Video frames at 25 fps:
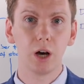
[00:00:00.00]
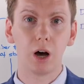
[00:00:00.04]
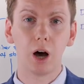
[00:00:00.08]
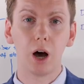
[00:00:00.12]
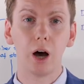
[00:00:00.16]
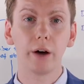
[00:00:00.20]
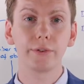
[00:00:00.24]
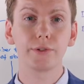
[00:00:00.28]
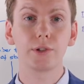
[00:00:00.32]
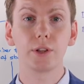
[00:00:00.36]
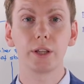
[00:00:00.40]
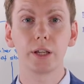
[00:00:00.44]

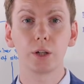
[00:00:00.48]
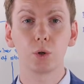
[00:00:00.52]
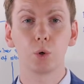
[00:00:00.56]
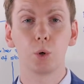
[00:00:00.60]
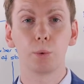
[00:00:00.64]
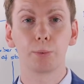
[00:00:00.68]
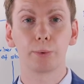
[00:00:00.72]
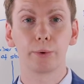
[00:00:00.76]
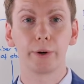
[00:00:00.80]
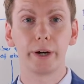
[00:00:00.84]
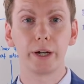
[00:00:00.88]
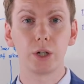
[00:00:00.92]
after the
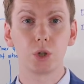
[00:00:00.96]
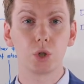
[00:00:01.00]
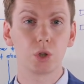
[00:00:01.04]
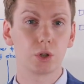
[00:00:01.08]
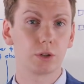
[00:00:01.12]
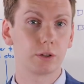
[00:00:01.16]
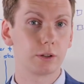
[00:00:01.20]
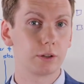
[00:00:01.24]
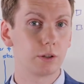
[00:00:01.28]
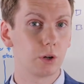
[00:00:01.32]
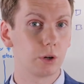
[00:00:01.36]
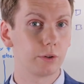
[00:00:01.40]

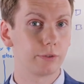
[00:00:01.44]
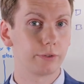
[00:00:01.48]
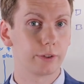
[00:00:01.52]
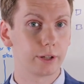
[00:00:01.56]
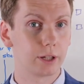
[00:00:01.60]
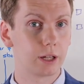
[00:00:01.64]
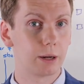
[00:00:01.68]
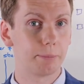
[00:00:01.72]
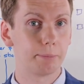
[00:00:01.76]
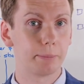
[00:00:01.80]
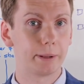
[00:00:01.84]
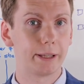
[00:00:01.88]
incorporation of the
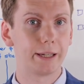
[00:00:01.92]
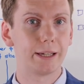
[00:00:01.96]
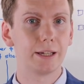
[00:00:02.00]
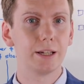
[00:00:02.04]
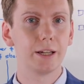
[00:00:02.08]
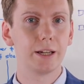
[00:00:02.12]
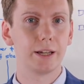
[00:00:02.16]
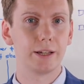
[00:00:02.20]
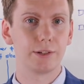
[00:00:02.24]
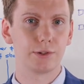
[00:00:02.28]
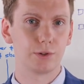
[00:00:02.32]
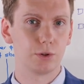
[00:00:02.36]
company
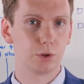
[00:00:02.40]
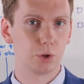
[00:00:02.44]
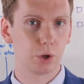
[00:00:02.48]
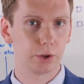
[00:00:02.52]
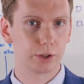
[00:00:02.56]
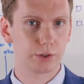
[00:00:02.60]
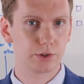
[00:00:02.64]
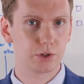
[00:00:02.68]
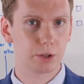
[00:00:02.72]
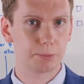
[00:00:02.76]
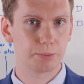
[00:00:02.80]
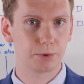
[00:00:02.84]
is
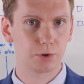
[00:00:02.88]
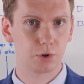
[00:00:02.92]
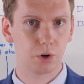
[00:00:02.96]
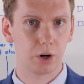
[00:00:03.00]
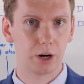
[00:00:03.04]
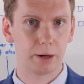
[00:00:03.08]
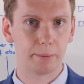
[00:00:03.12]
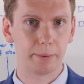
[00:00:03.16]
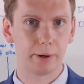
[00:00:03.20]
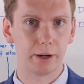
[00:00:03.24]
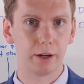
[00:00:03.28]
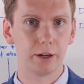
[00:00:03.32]
not a
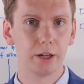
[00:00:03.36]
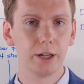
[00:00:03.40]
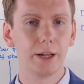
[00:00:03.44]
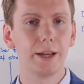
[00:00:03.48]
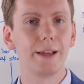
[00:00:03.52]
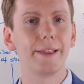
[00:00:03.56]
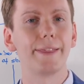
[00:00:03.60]
subscriber.